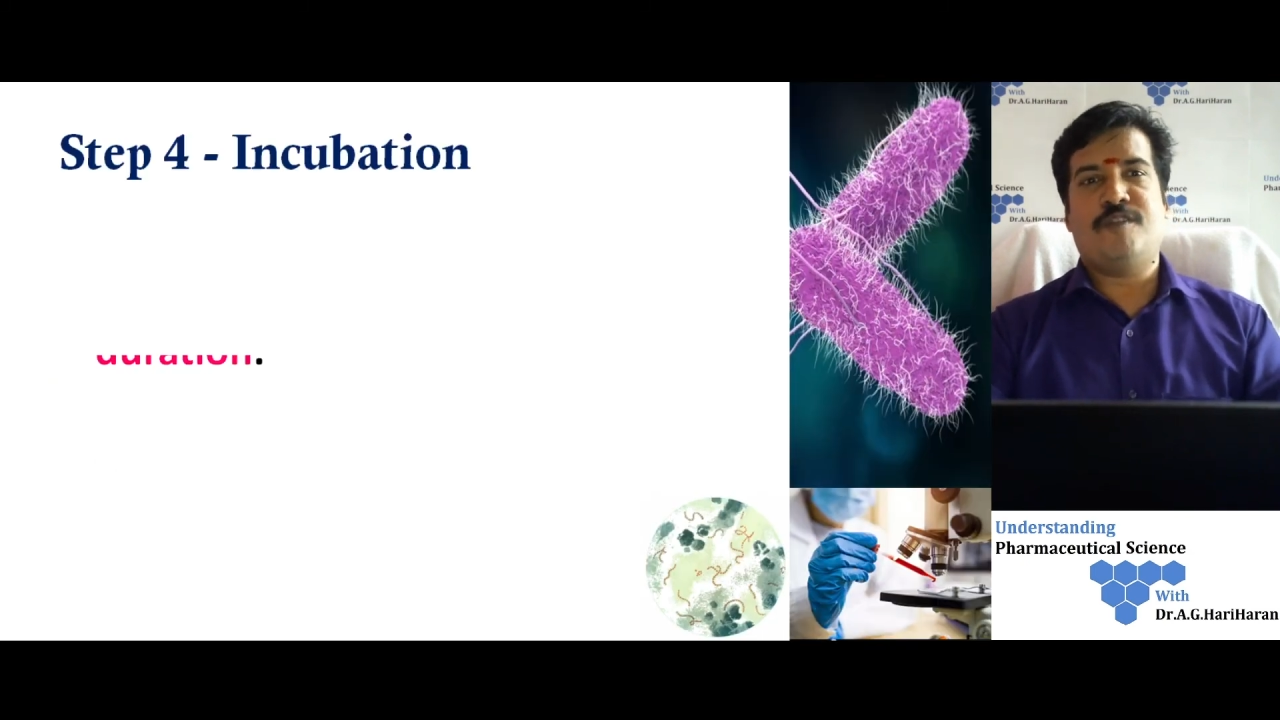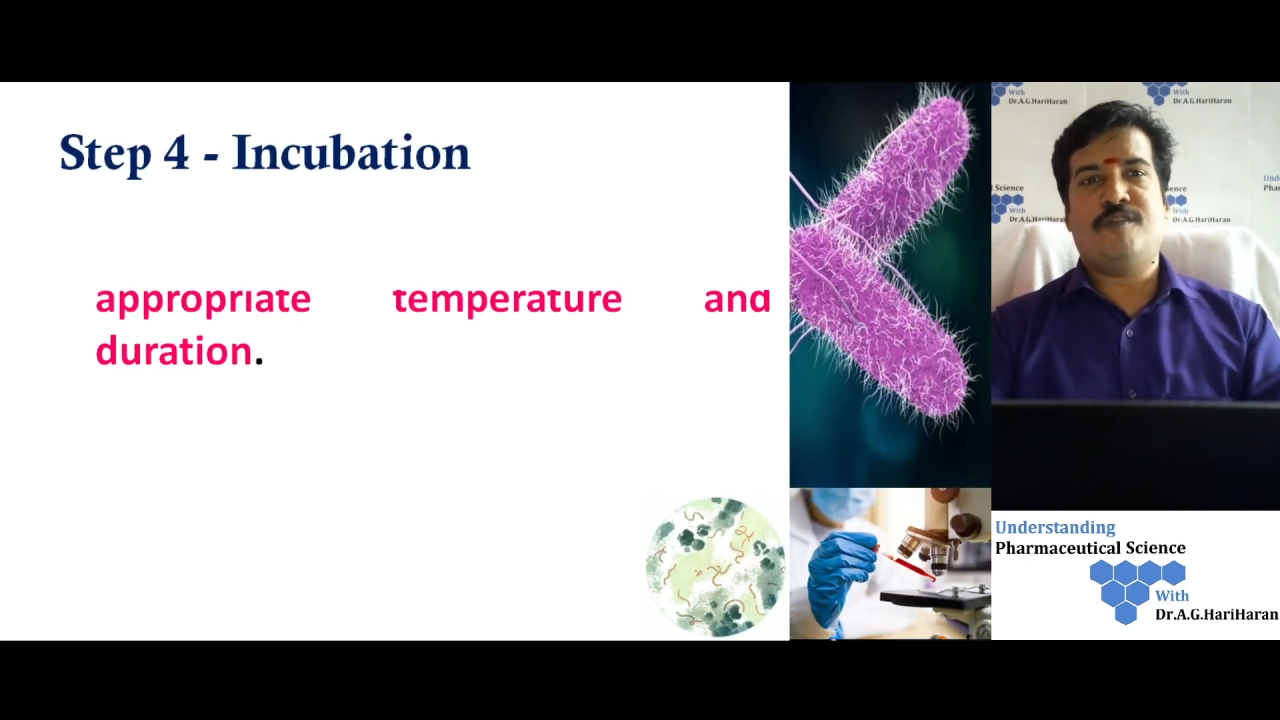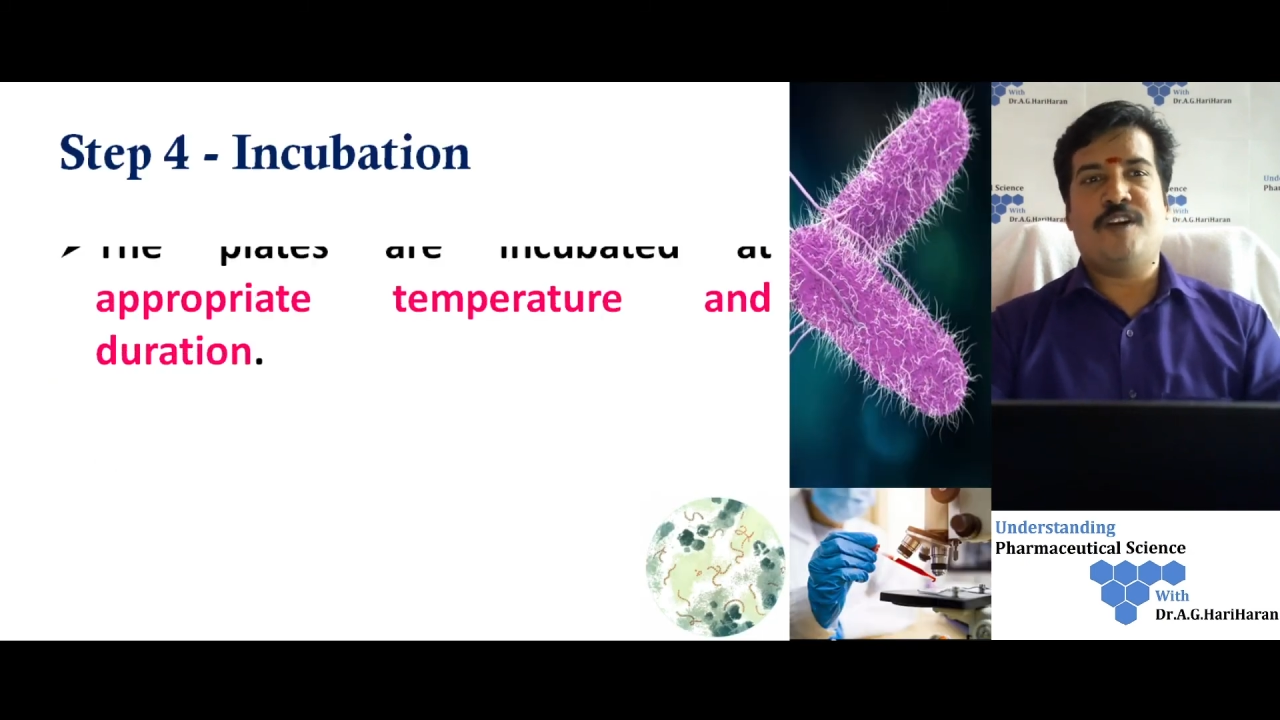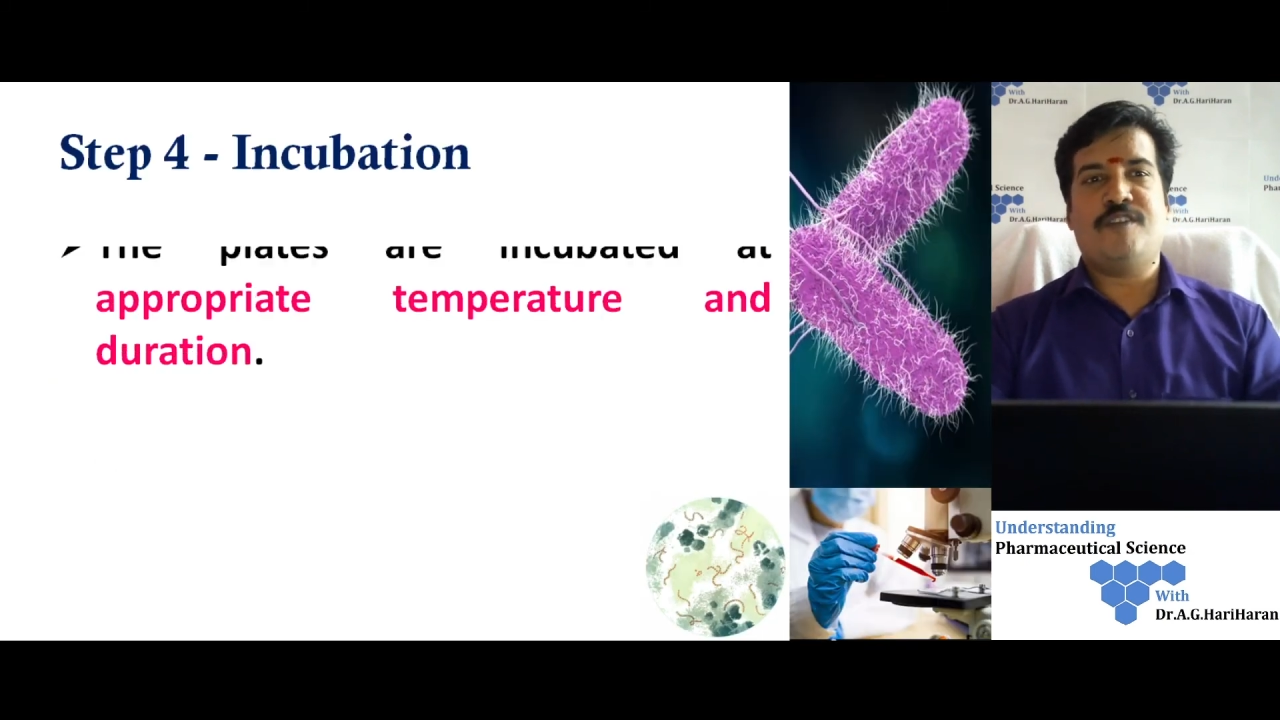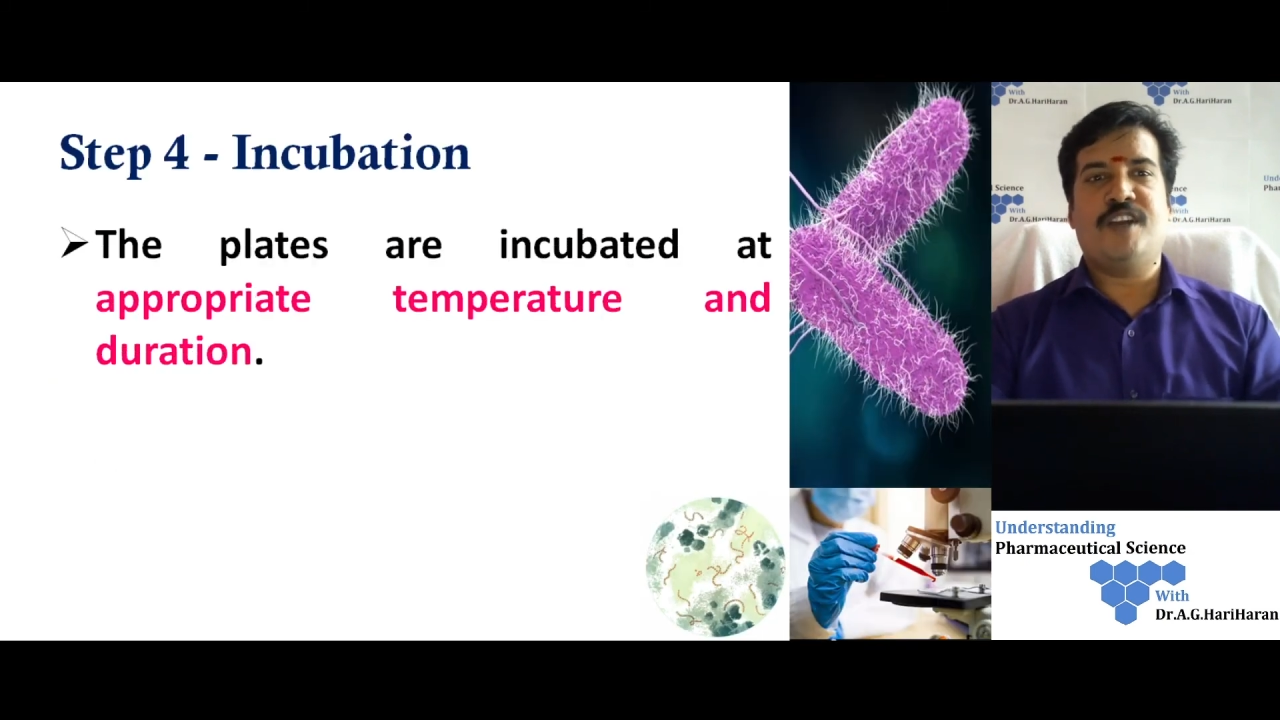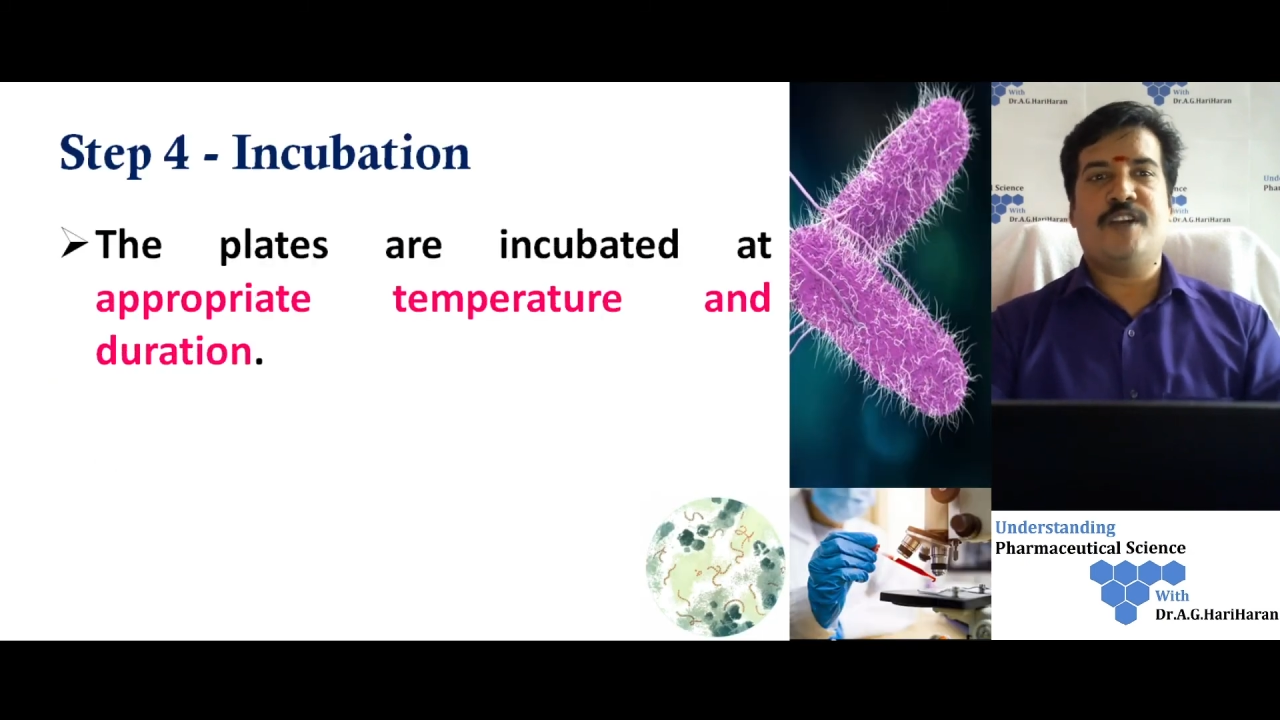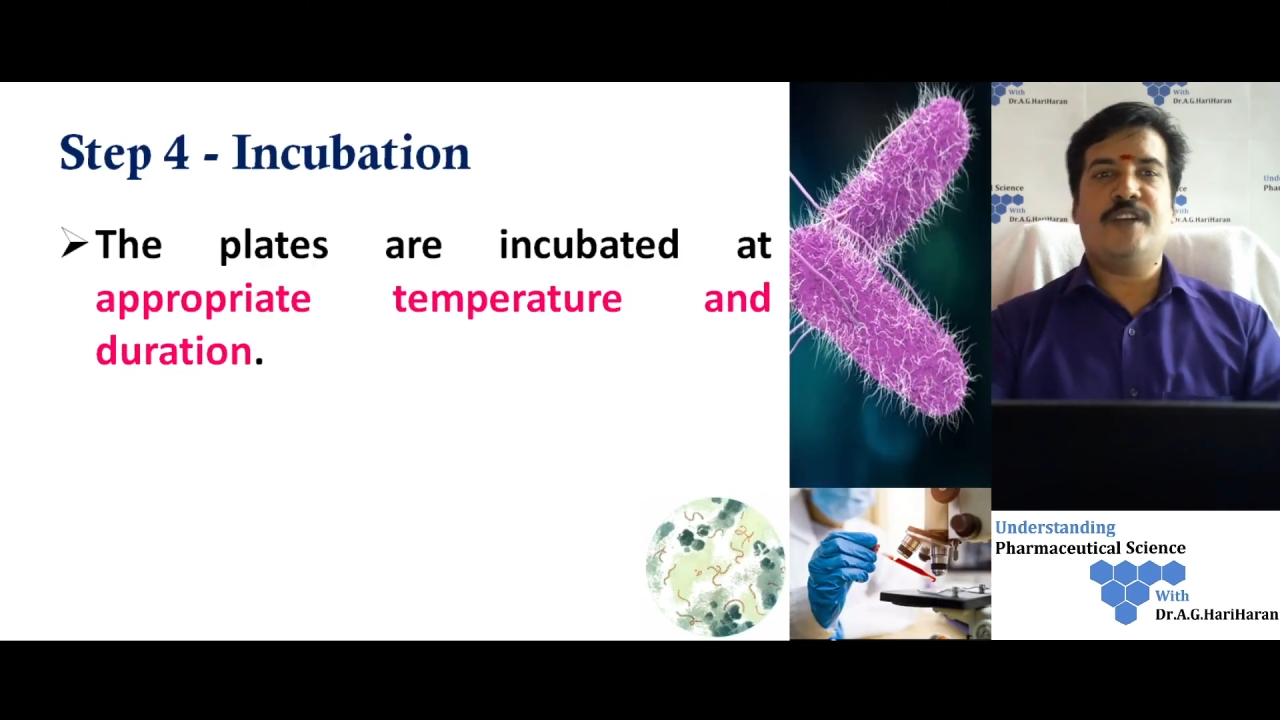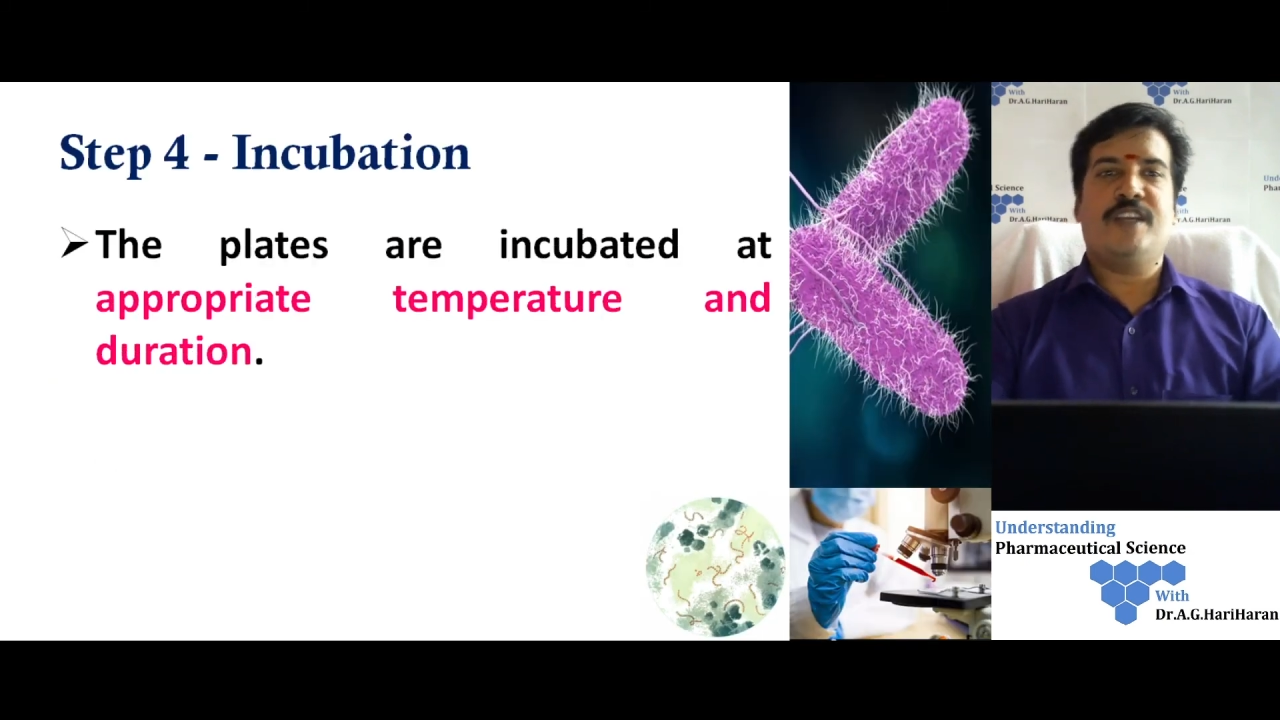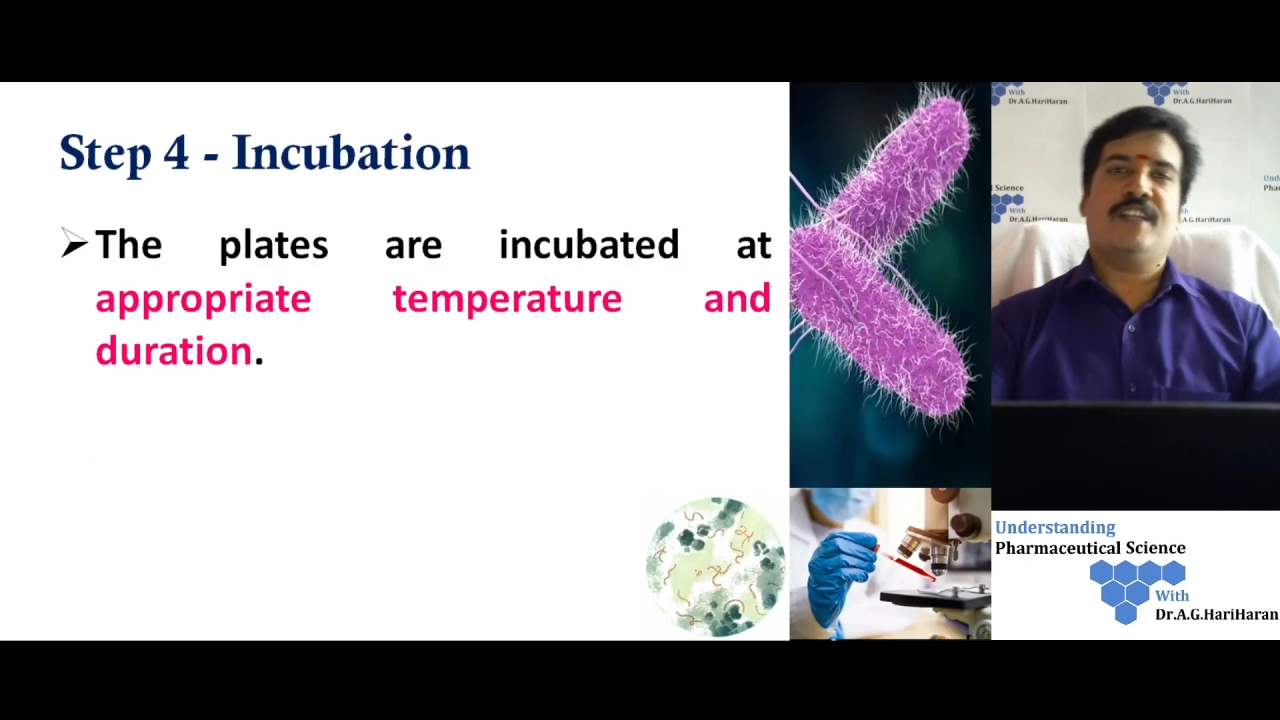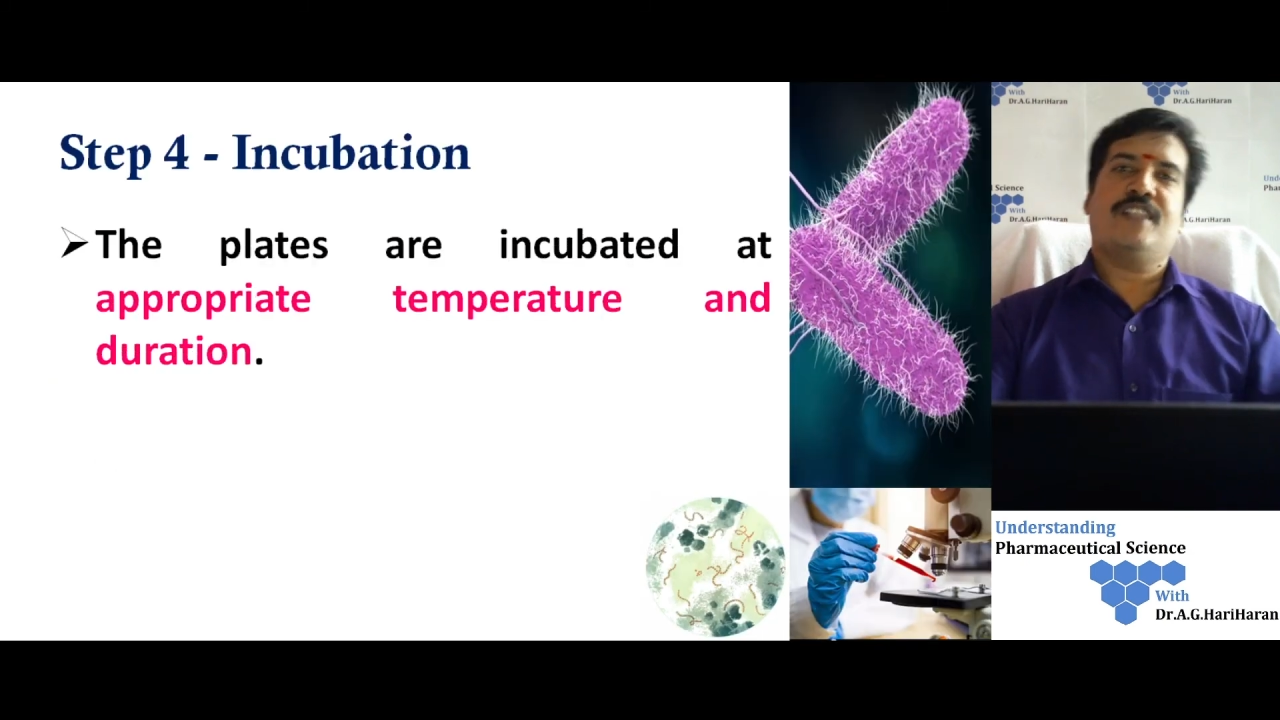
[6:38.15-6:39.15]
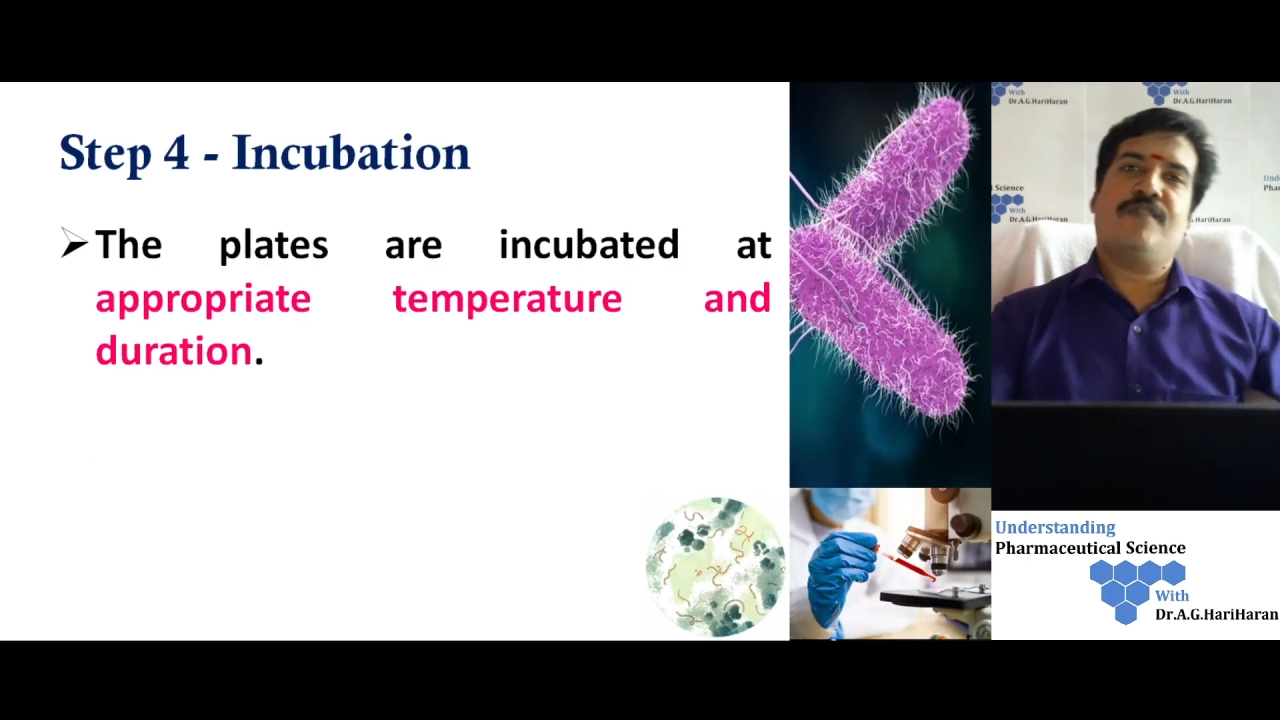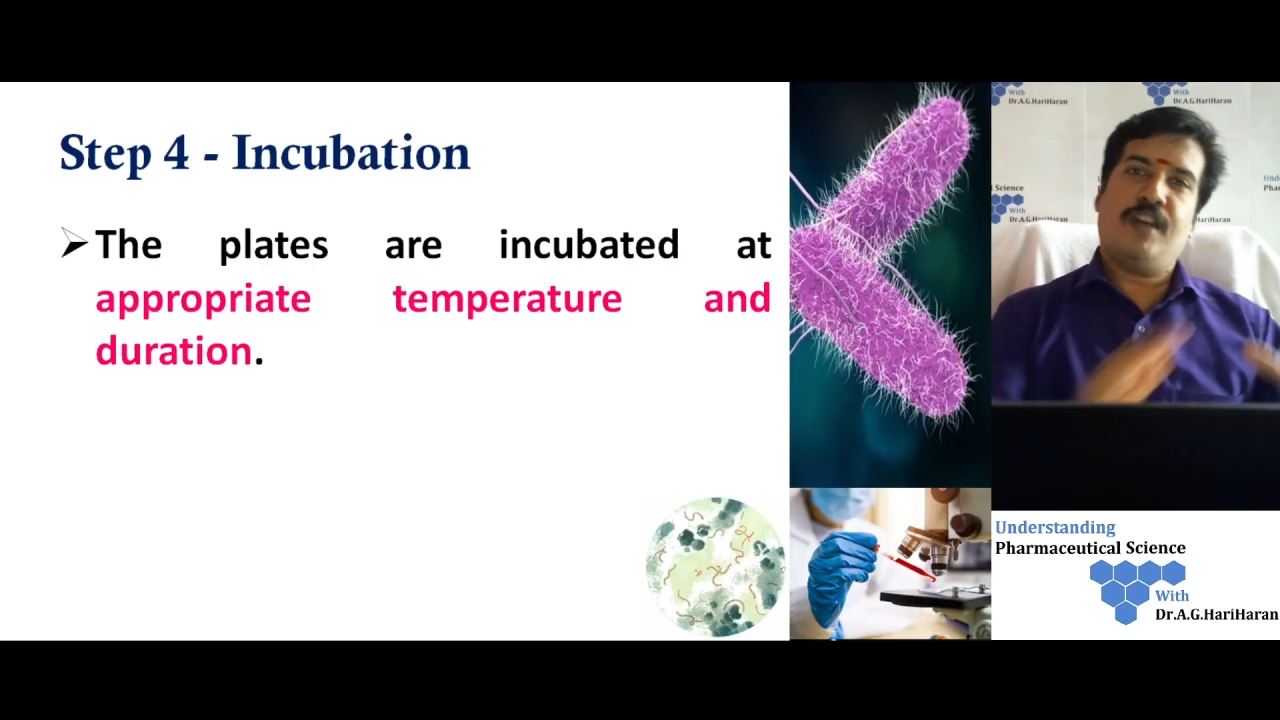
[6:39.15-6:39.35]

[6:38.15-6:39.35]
what we are doing is we